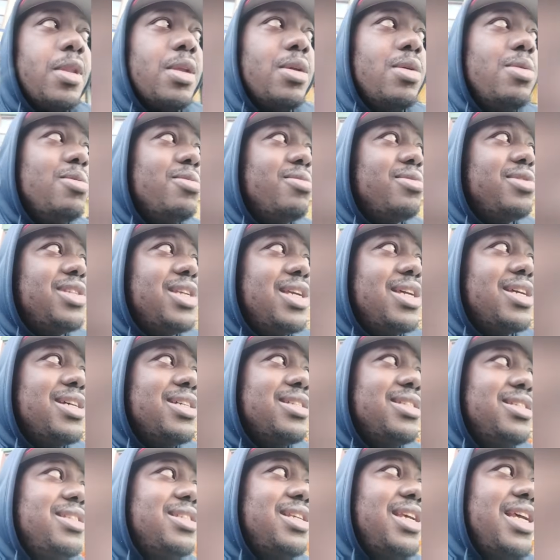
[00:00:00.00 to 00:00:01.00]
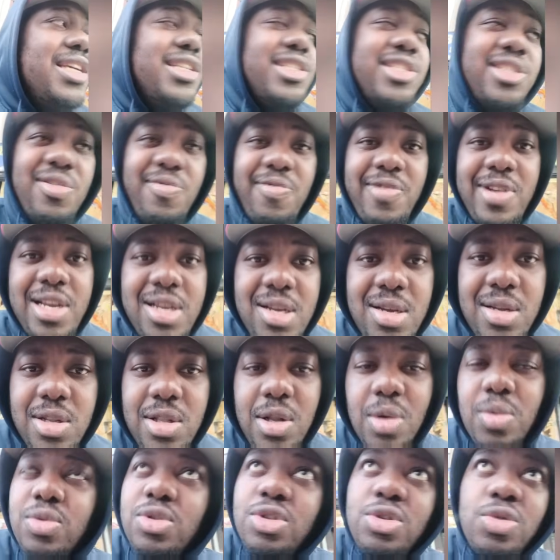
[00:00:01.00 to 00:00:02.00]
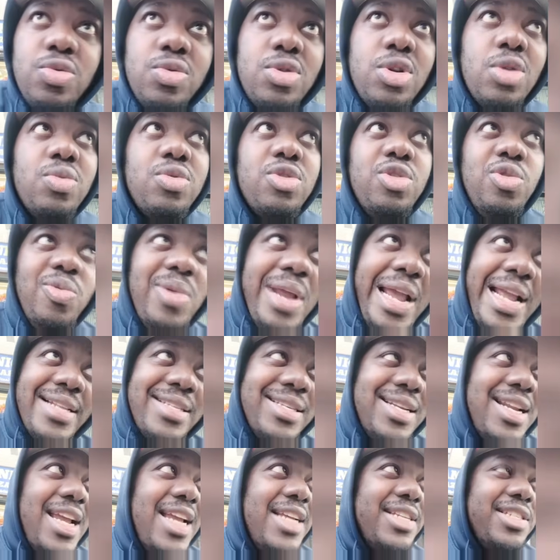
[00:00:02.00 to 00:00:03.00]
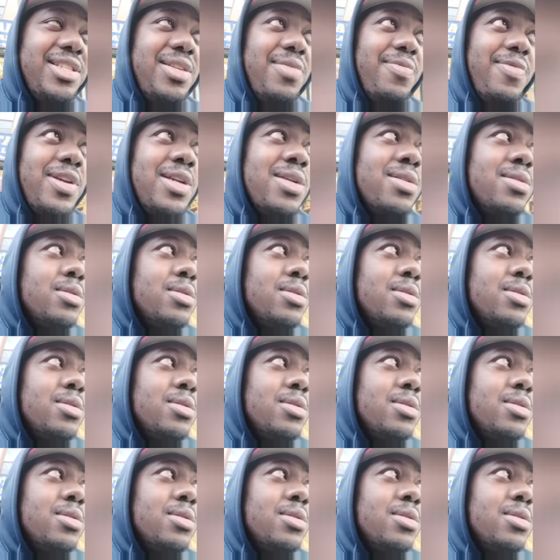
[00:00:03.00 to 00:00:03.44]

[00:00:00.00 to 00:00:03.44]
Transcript: You know what I'm saying? Because it's history. Don't do, don't do that to the history.